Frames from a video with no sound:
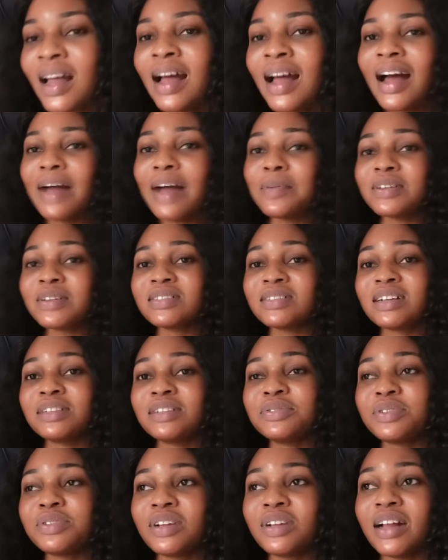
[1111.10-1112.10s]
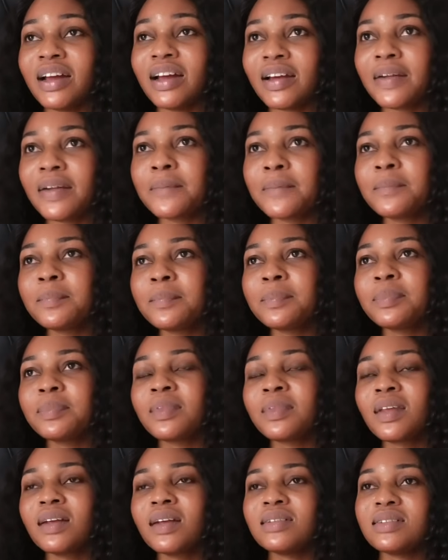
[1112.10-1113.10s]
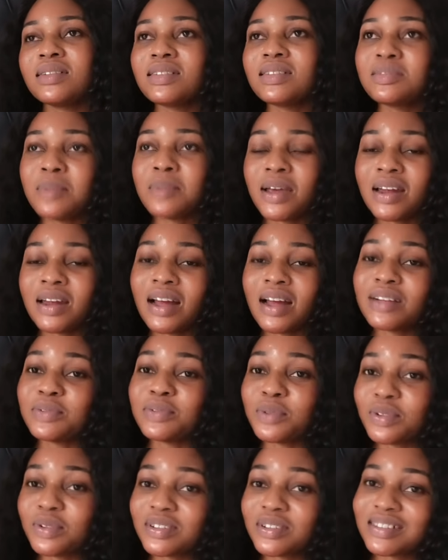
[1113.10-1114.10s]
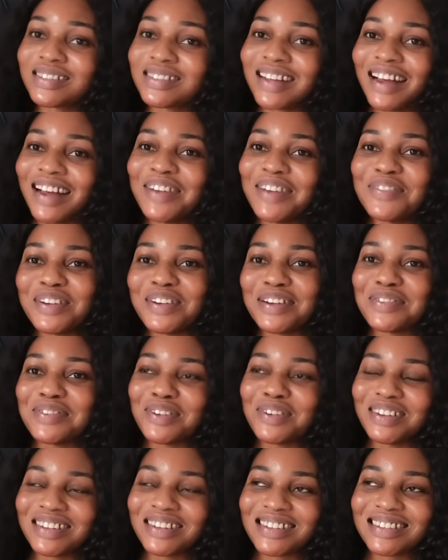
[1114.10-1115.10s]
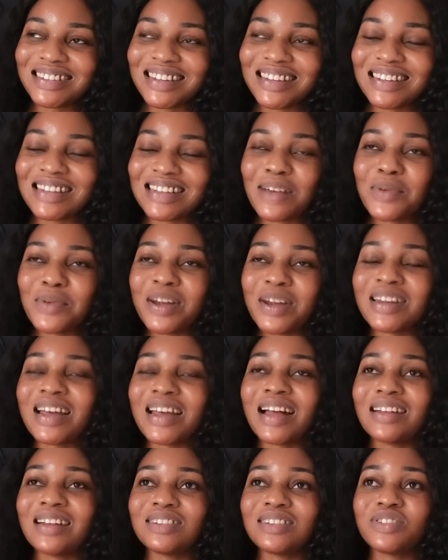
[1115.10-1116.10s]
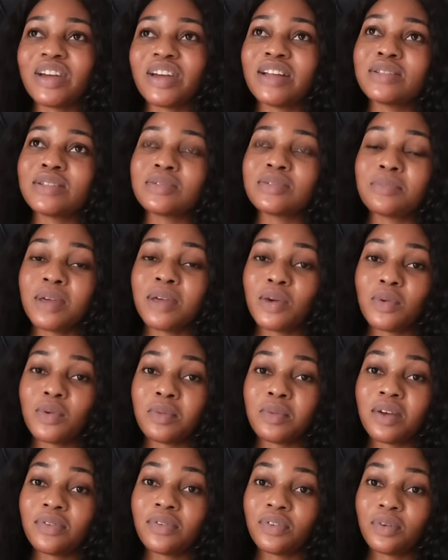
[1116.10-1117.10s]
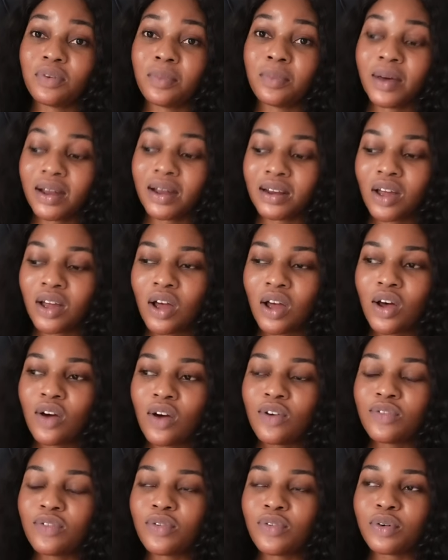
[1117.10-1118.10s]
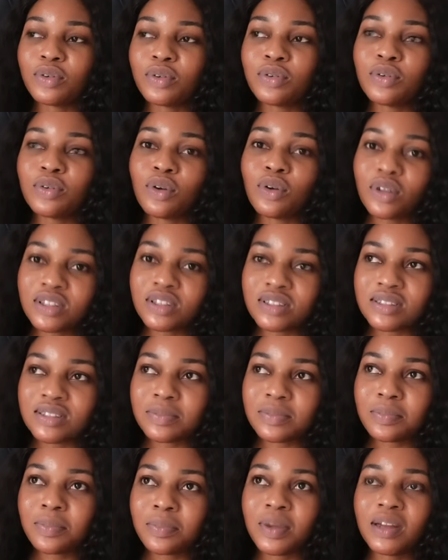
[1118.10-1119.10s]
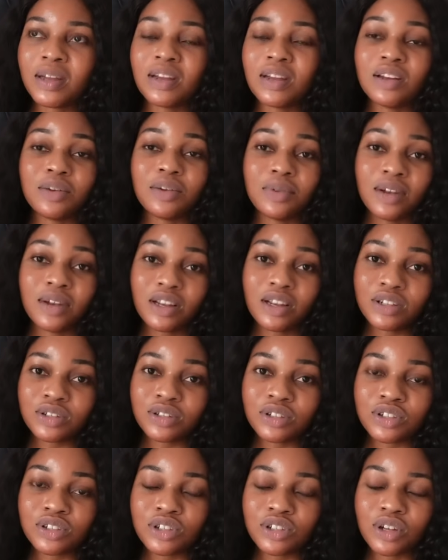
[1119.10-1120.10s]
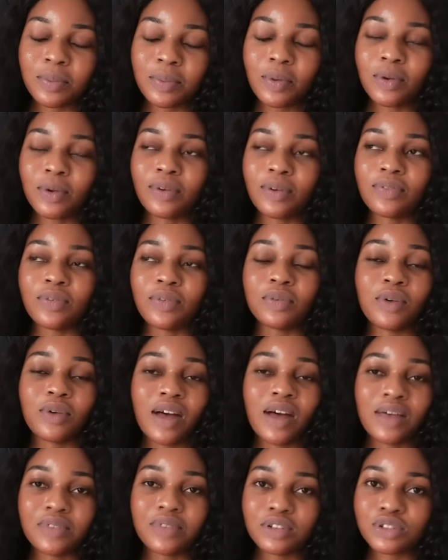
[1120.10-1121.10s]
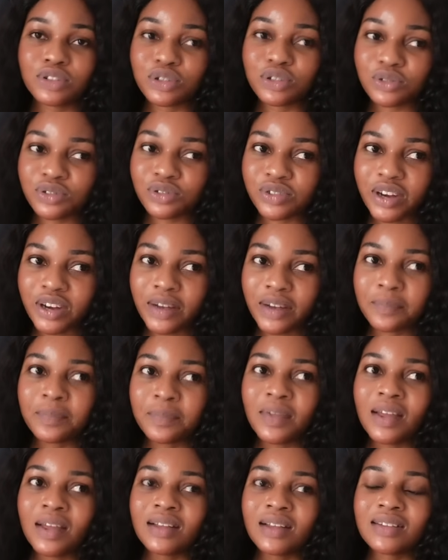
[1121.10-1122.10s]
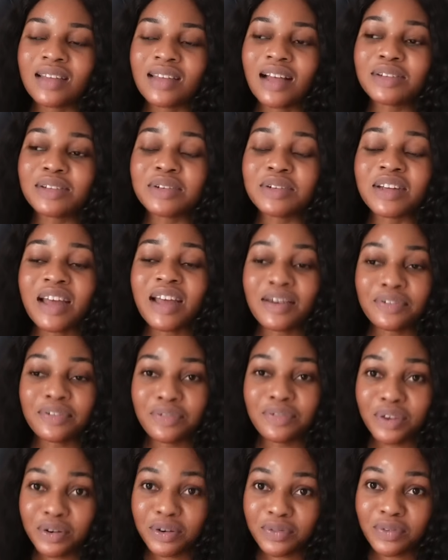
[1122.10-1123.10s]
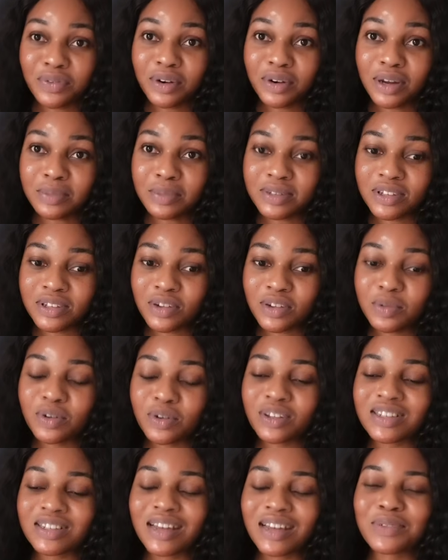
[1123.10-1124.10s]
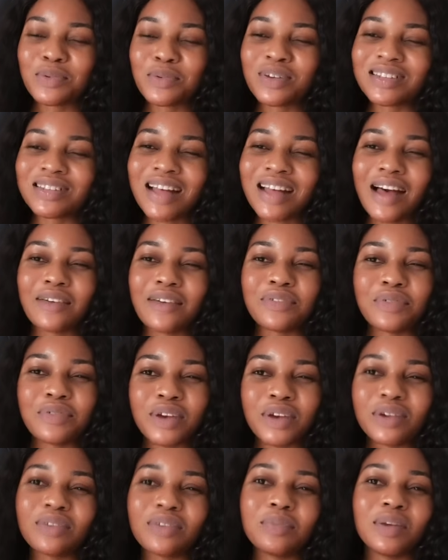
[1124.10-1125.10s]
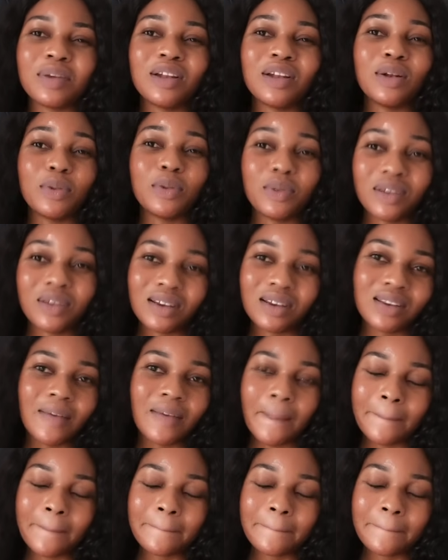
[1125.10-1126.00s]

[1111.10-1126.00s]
I personally feel like these men are the ones that really want these things. And when they are trying to make women feel bad for not being in a relationship or for not having children, they actually are afraid for themselves, because they are the ones that are afraid of being lonely.